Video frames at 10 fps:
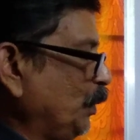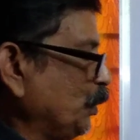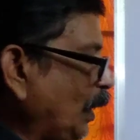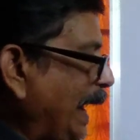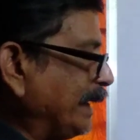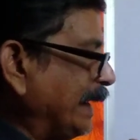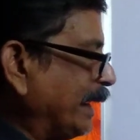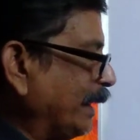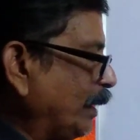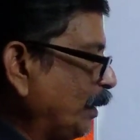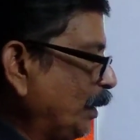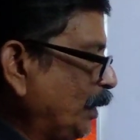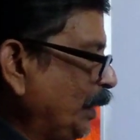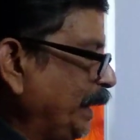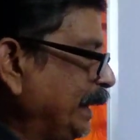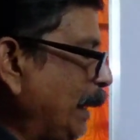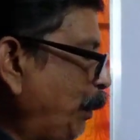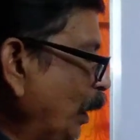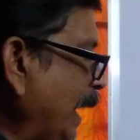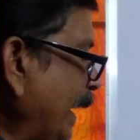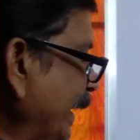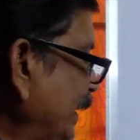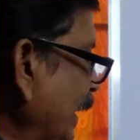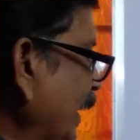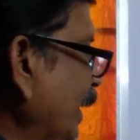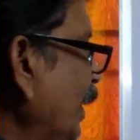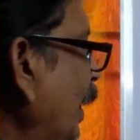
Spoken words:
So like that, in the polar region,